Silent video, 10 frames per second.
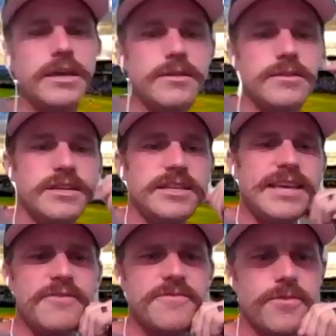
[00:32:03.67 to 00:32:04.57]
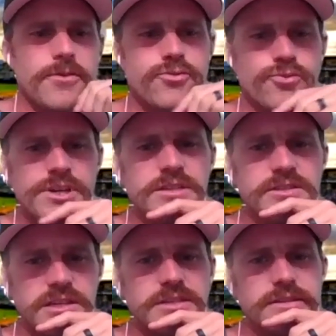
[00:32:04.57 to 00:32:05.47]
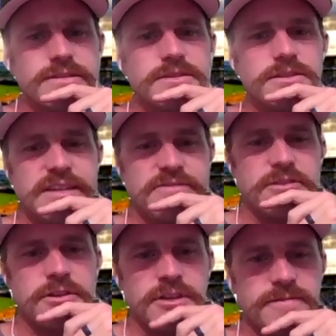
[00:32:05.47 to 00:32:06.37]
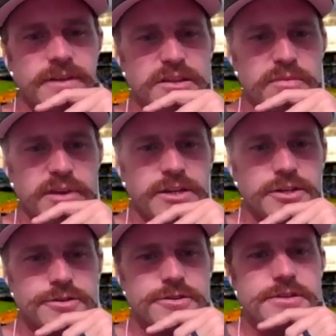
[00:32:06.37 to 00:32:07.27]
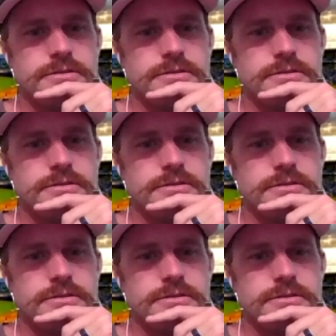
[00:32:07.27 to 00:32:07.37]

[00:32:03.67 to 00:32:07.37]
did he have? 3 seasons significantly affected by injury?